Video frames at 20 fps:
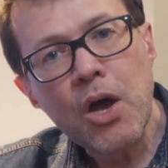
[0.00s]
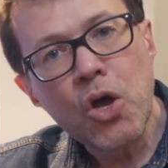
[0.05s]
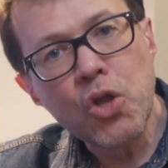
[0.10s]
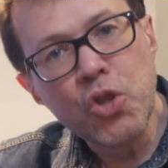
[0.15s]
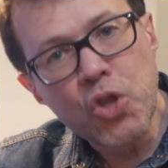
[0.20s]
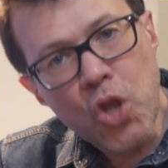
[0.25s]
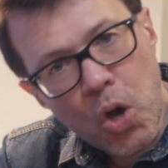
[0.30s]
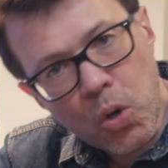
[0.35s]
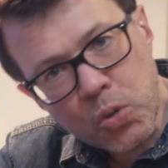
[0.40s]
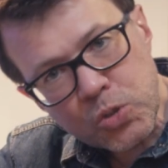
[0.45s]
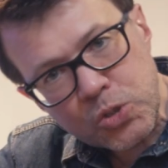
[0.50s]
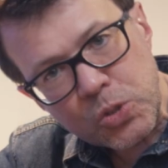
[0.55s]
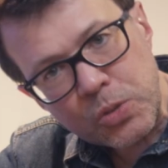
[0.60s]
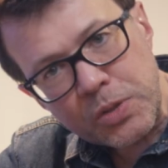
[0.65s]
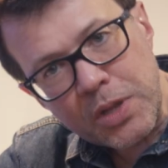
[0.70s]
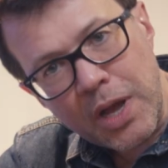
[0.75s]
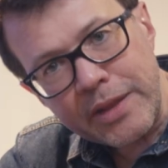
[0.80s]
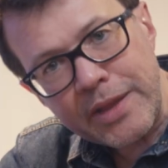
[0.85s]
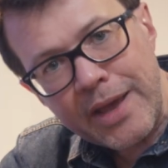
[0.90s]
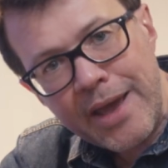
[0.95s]
Notes,
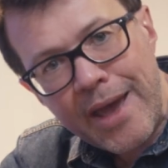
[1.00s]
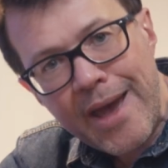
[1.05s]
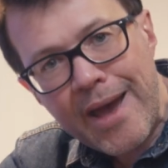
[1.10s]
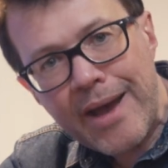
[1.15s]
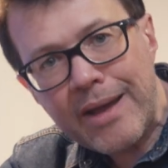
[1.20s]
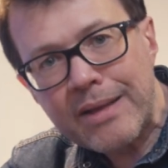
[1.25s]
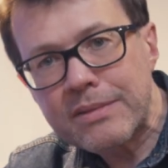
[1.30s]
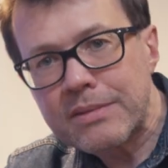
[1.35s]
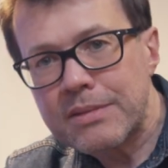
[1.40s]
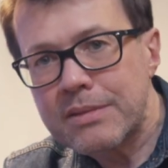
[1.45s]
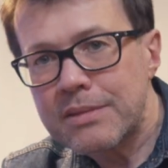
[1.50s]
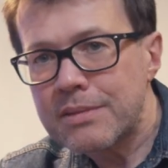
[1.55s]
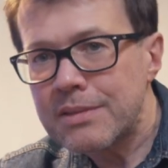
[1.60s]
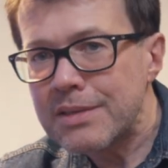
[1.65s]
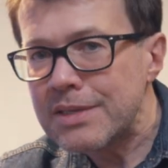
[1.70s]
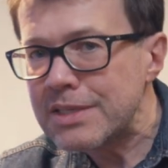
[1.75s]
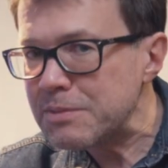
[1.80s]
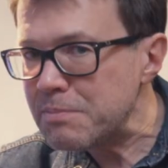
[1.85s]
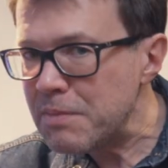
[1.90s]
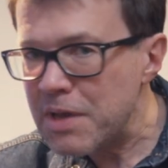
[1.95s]
on the other hand,
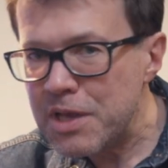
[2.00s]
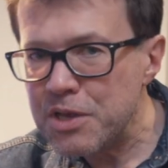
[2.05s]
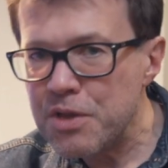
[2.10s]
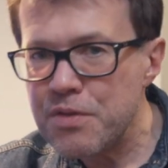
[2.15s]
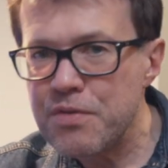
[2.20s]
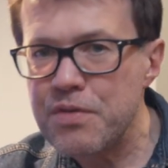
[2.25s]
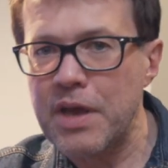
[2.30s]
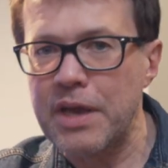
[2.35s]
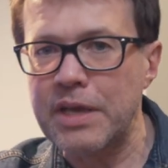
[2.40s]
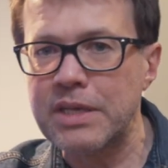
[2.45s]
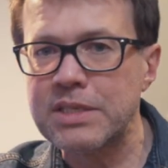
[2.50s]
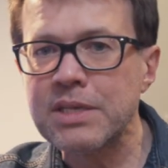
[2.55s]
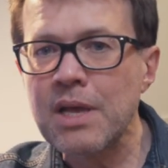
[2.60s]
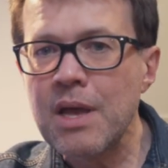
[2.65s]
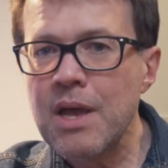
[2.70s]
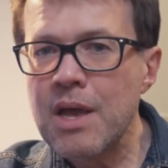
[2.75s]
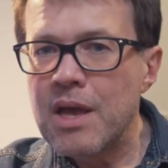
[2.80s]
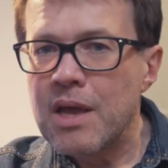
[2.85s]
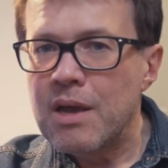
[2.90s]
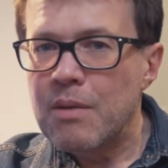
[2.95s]
is many things.
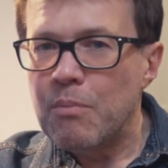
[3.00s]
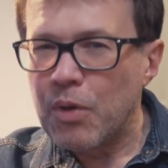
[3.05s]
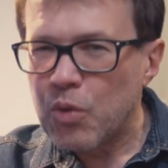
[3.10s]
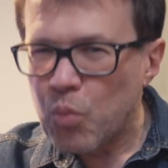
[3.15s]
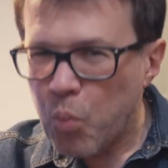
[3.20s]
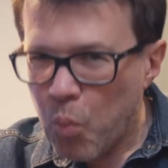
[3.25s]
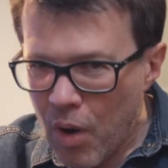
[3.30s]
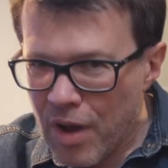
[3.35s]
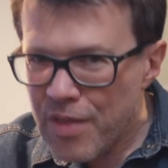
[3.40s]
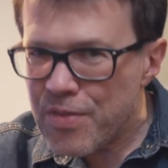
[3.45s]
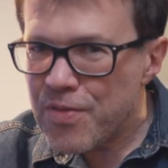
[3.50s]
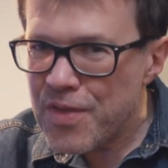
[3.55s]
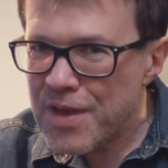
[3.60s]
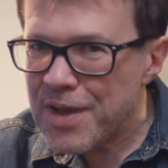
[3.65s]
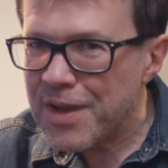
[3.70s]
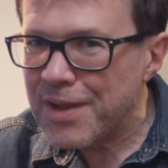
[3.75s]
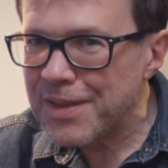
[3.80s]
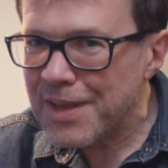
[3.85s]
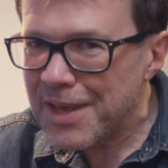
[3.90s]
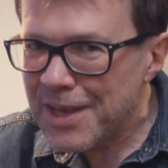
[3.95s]
But one
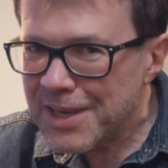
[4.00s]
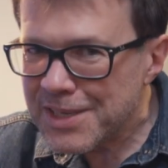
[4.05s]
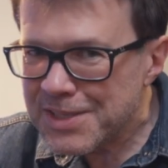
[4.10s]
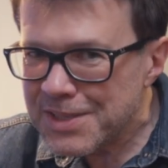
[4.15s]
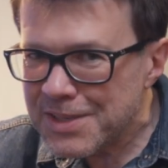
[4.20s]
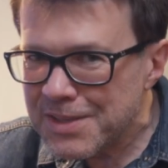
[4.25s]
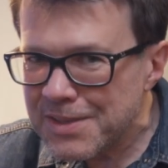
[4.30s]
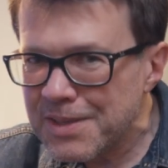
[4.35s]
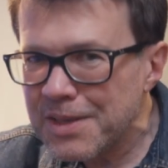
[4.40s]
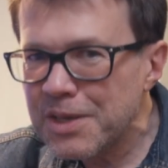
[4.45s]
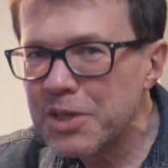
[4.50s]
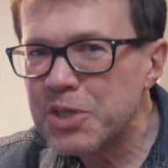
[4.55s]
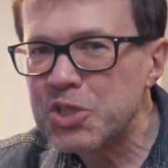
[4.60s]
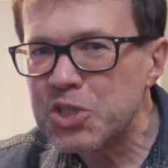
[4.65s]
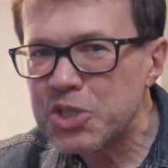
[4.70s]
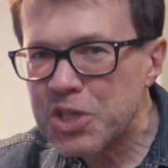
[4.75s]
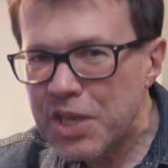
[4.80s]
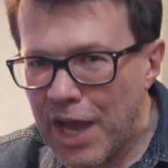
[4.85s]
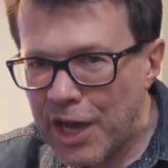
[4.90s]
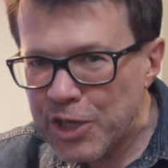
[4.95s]
thing it isn't is
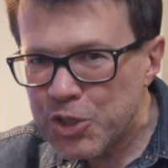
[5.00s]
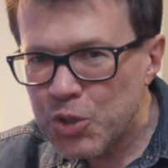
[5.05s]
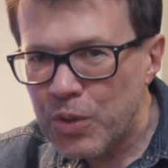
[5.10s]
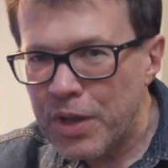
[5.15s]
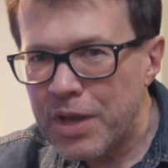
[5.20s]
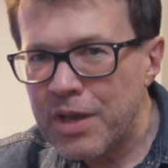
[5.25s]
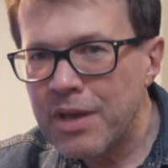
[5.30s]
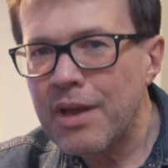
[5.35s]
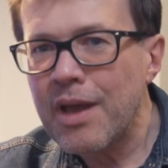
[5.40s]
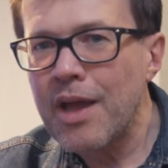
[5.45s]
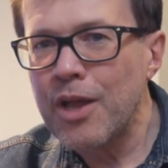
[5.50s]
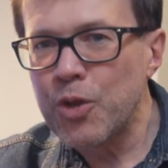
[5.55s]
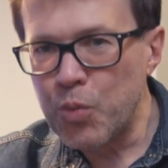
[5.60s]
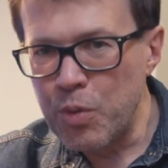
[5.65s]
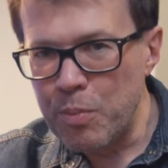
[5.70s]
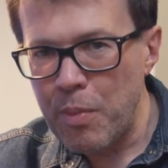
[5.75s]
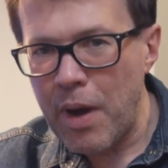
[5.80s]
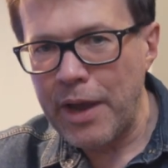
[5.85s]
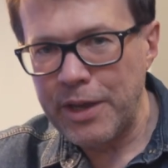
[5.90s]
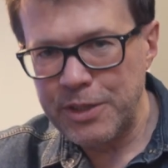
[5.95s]
scheduling and
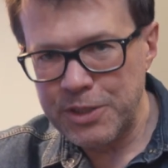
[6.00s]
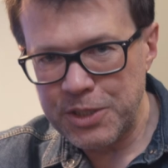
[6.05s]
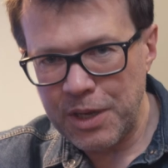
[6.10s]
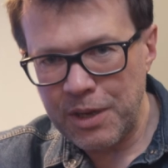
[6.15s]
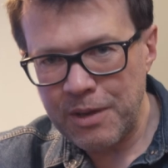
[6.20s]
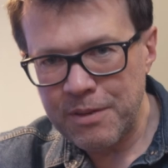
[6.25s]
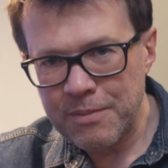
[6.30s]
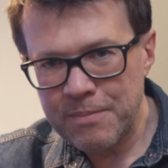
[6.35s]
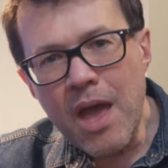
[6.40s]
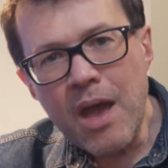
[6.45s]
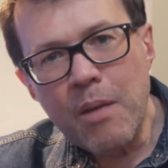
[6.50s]
reminding.